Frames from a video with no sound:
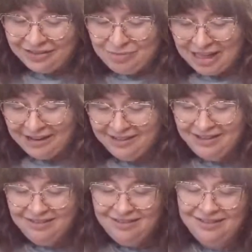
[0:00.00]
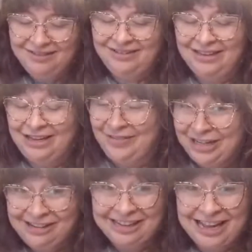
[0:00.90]
replay, let me
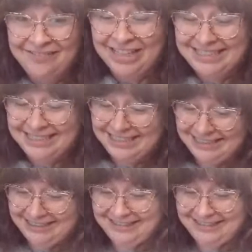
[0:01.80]
know in the comments.